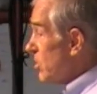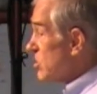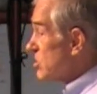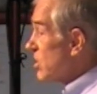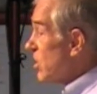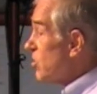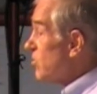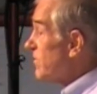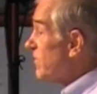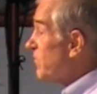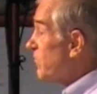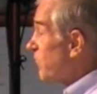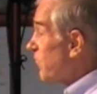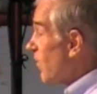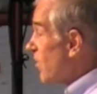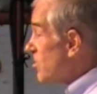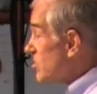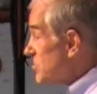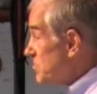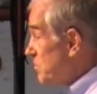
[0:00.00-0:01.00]
So the
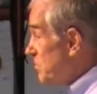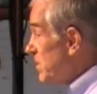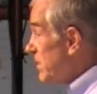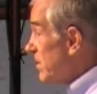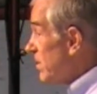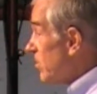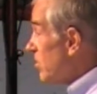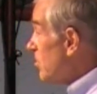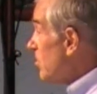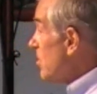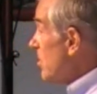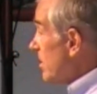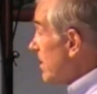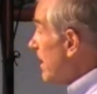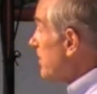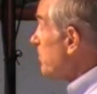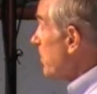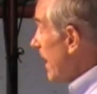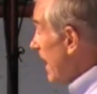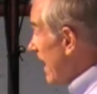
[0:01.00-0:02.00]
first bill
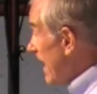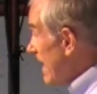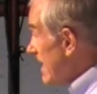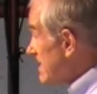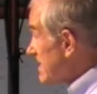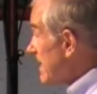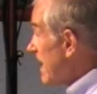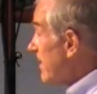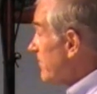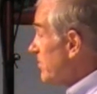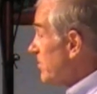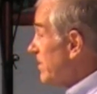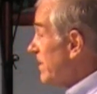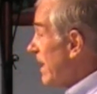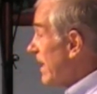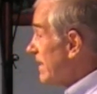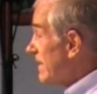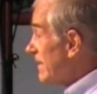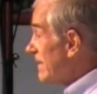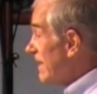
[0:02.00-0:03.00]
that passed after
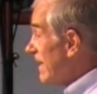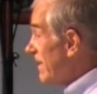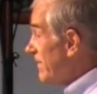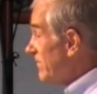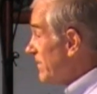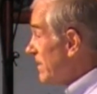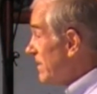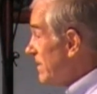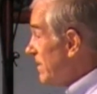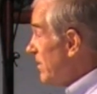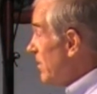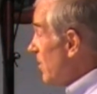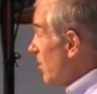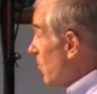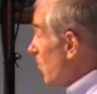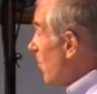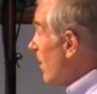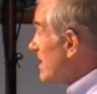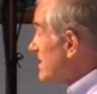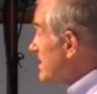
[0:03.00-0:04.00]

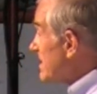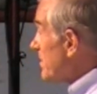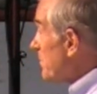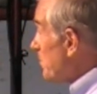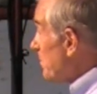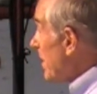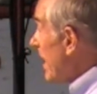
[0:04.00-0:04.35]
9/11 was the